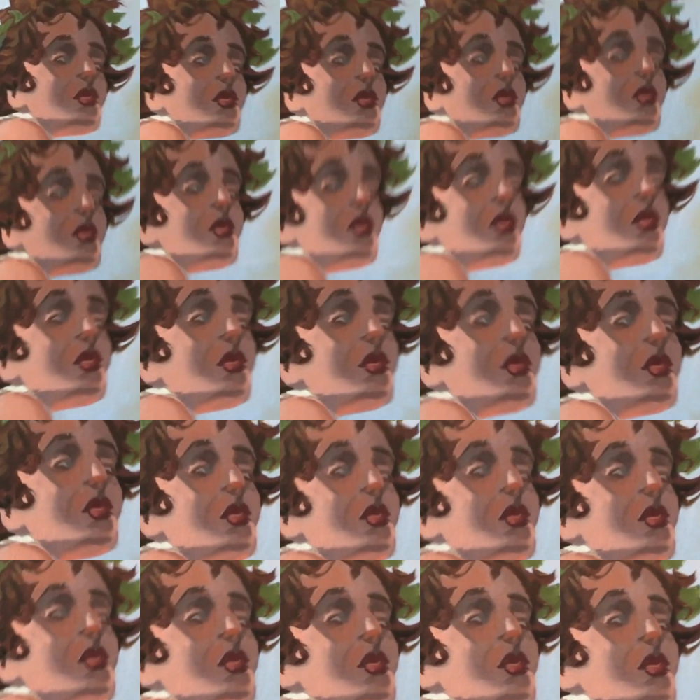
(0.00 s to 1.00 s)
of it. That would
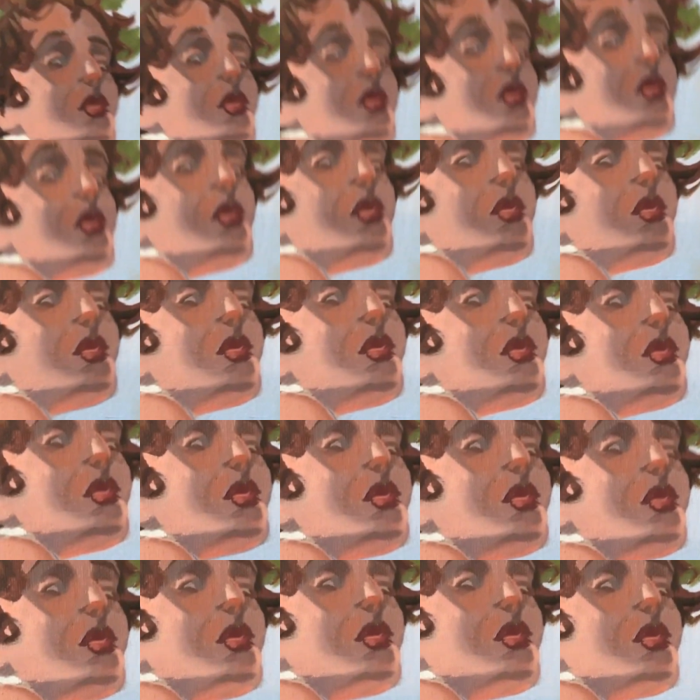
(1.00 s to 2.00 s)
help.
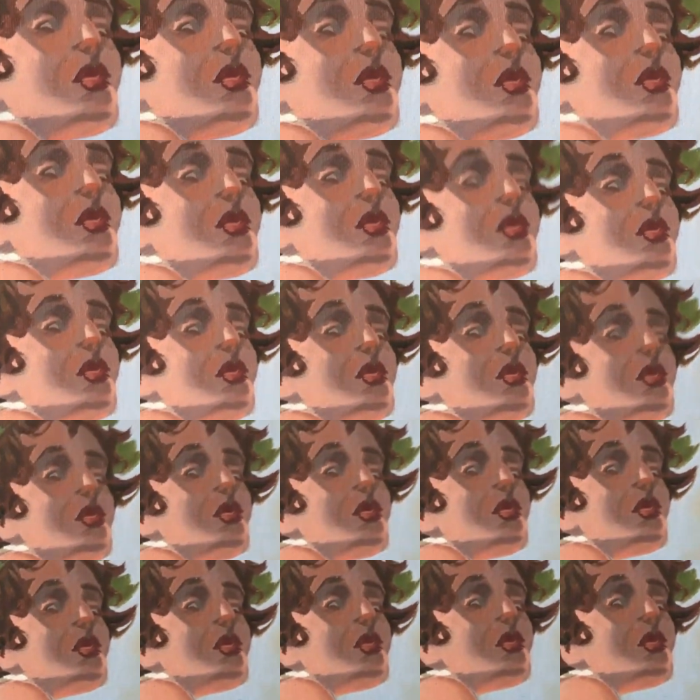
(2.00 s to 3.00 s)
So I got a
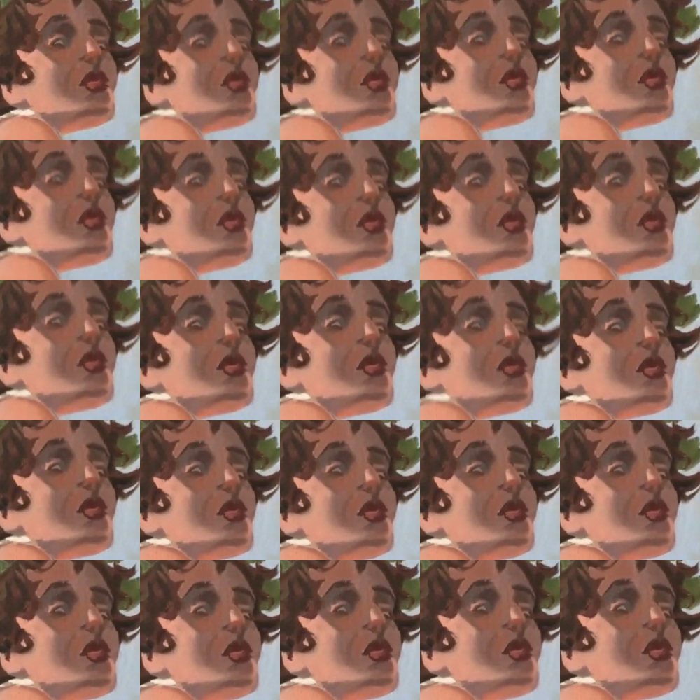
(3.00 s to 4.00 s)
little bit into my
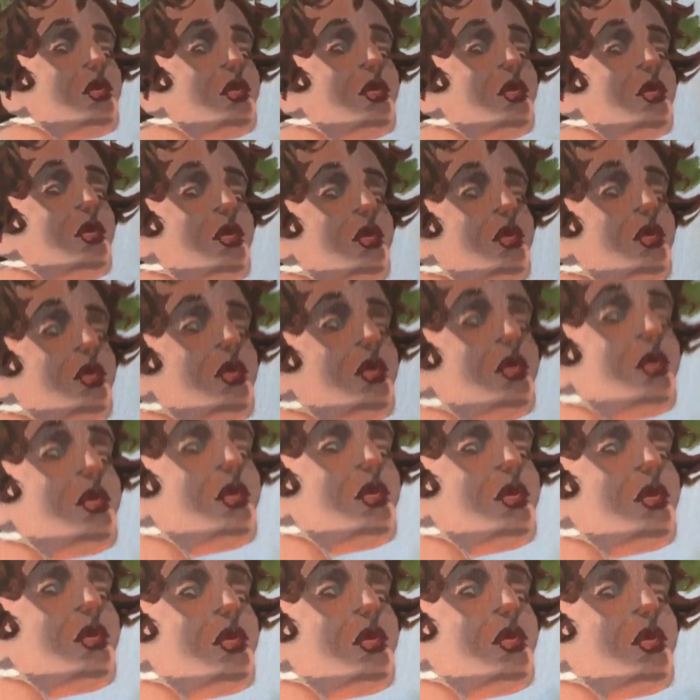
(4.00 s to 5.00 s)
face. I worked into the
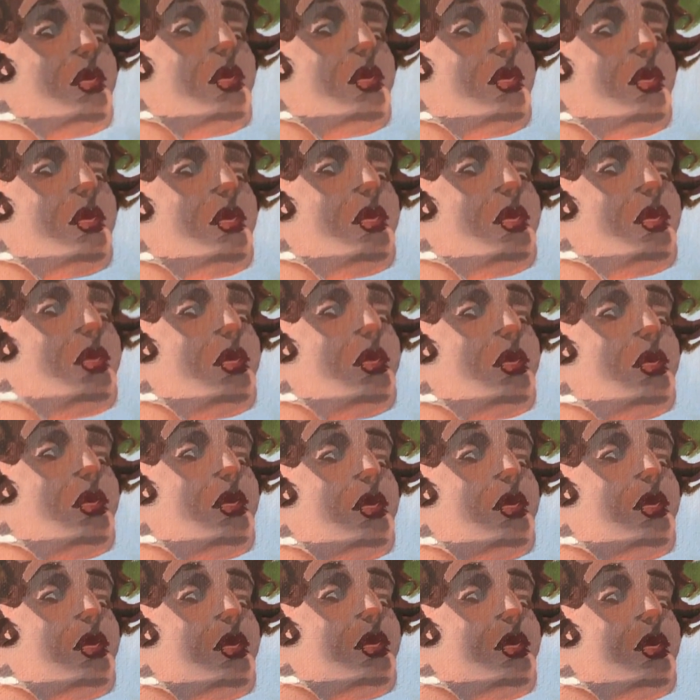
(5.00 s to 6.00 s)
face with
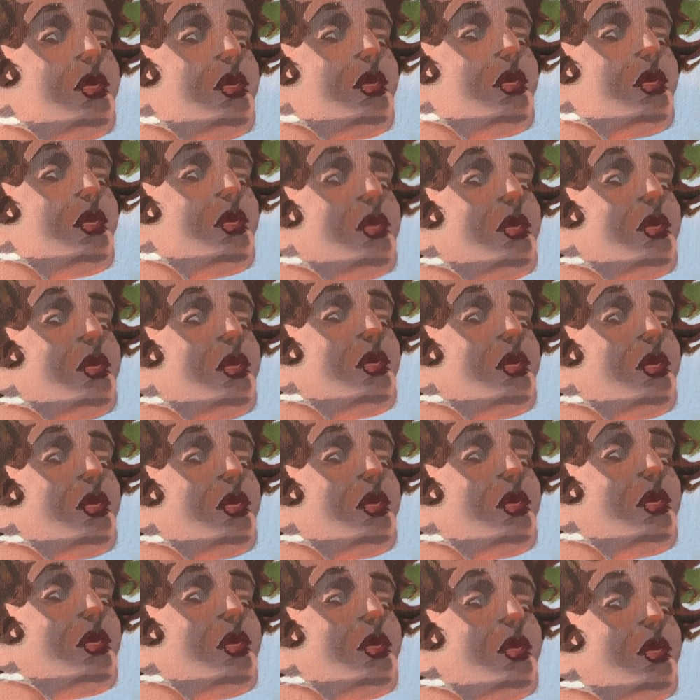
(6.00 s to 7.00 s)
some slightly
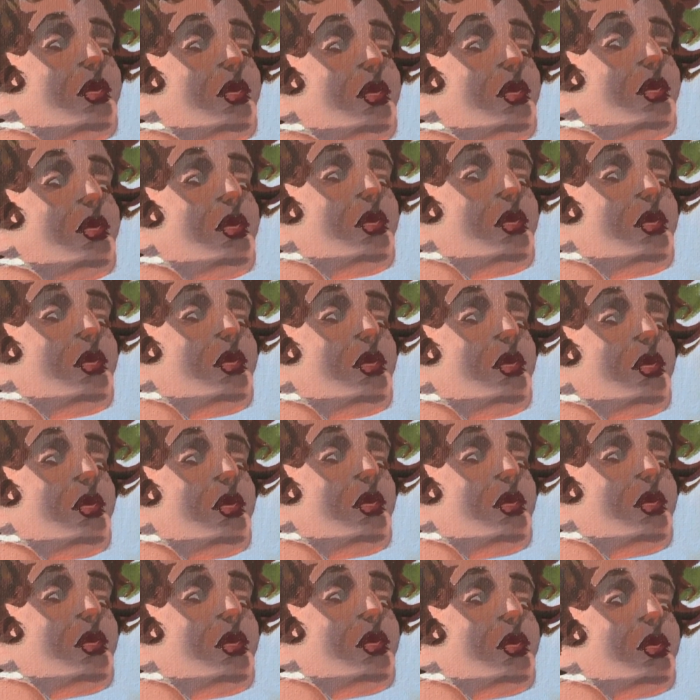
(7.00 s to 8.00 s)
redder tones that are
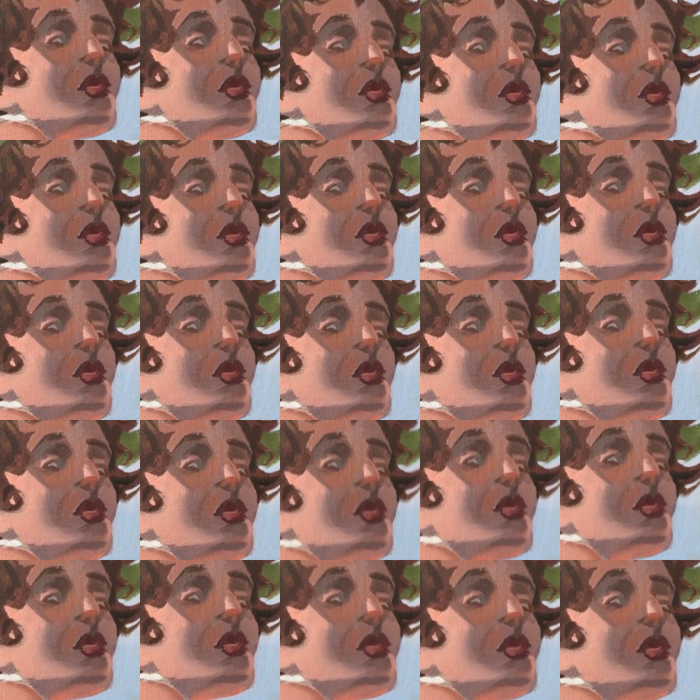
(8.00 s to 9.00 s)
the same
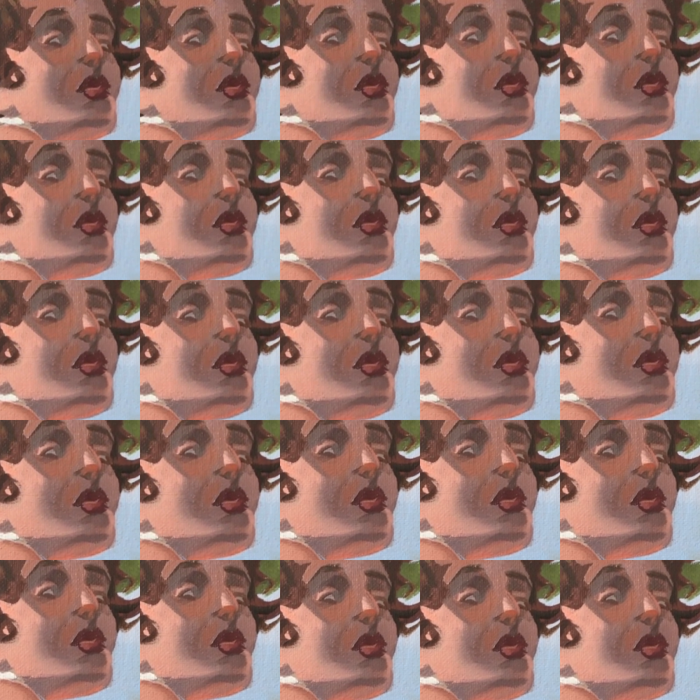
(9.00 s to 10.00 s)
tone as our
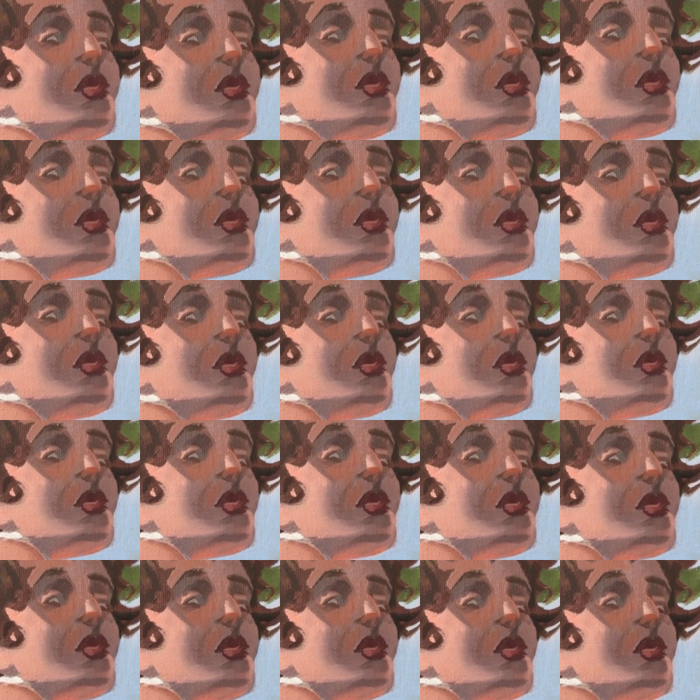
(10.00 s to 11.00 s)
shadow color, which is kind
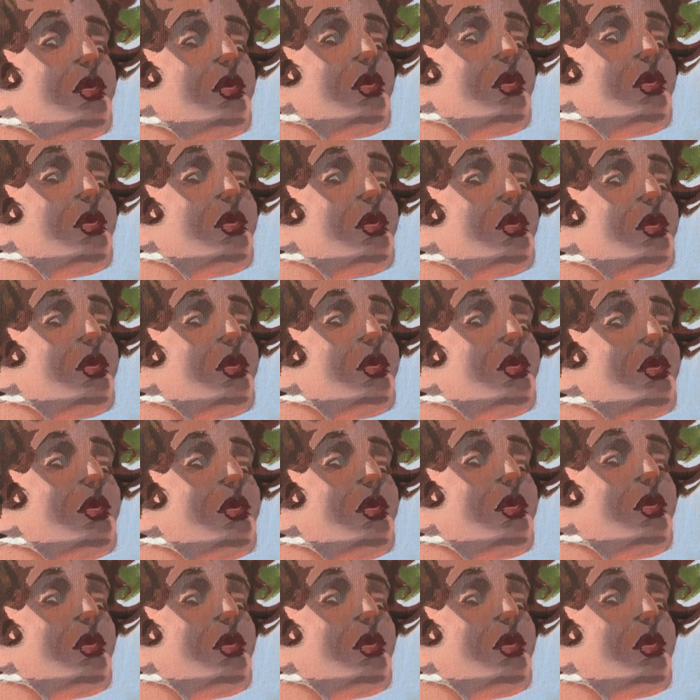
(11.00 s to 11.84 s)
of a grayer.